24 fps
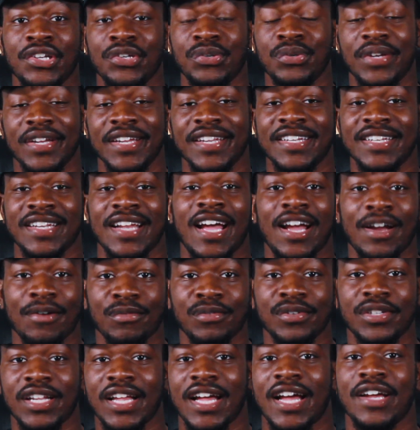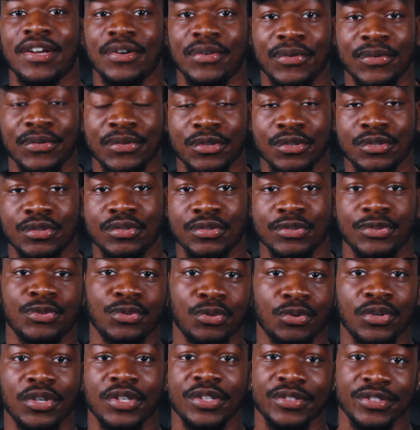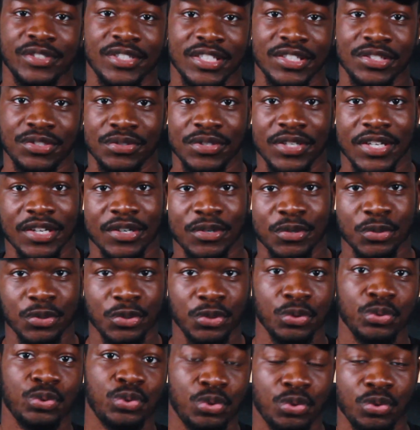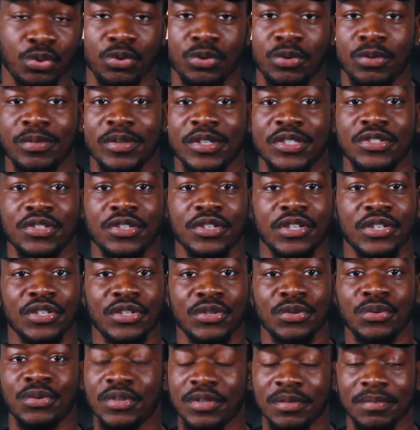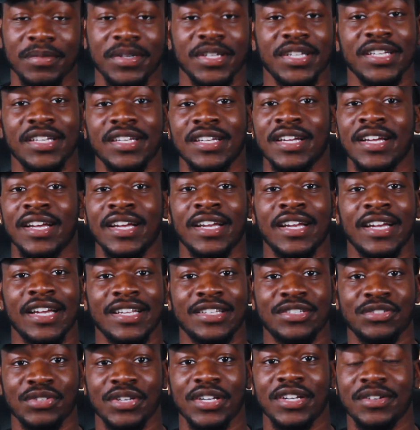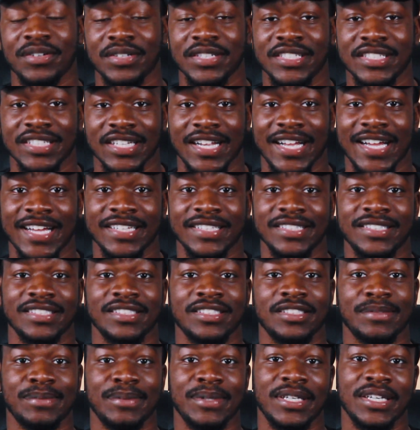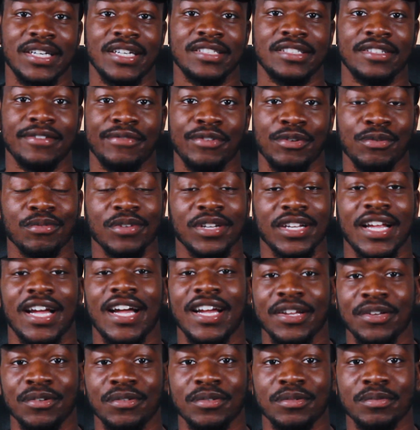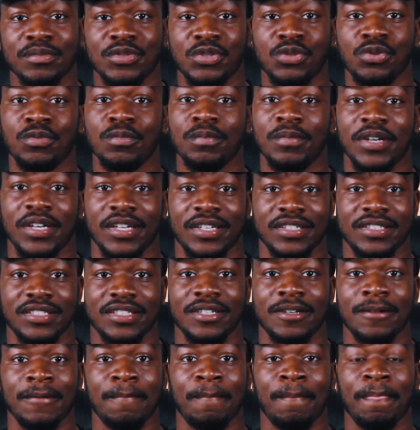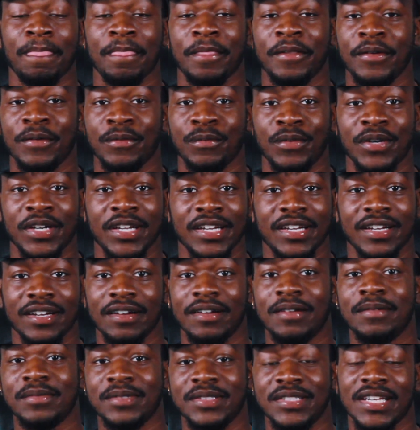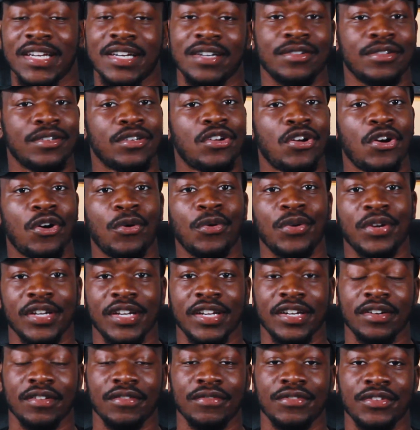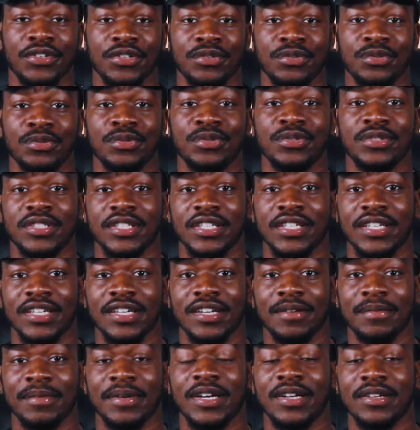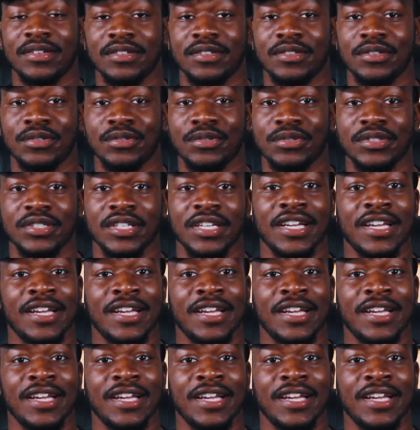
You cannot rely on those tutorials that you get on YouTube, that you get on Udemy, that you get on these classes, because if you rely on them too much, when it comes down to coding interviews and come down to those